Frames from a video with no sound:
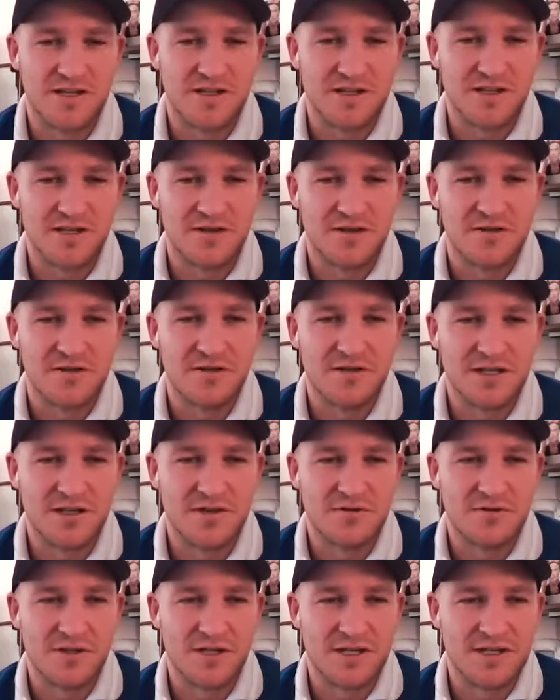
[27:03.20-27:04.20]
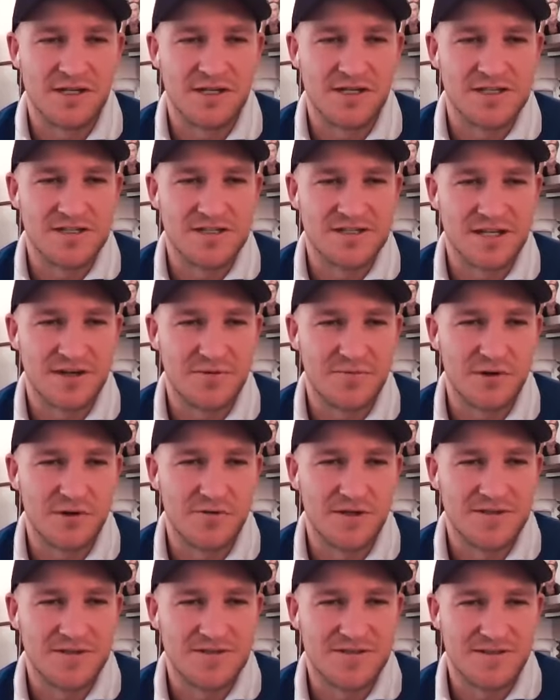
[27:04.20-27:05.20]
there in Orlando. So
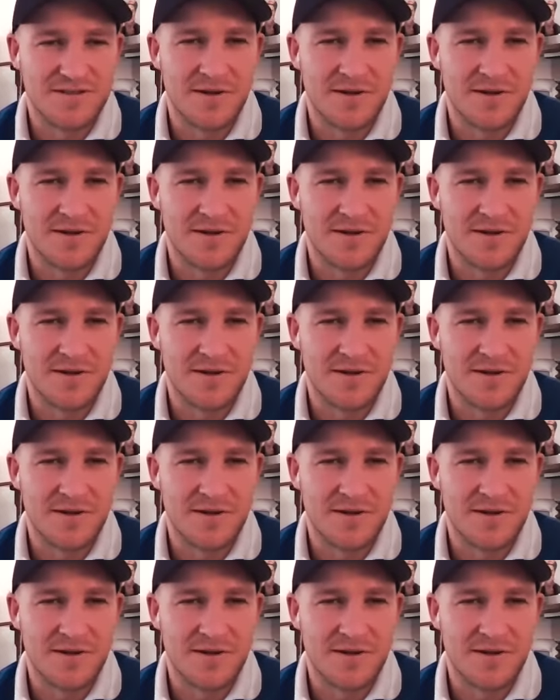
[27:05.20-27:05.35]
well done to them.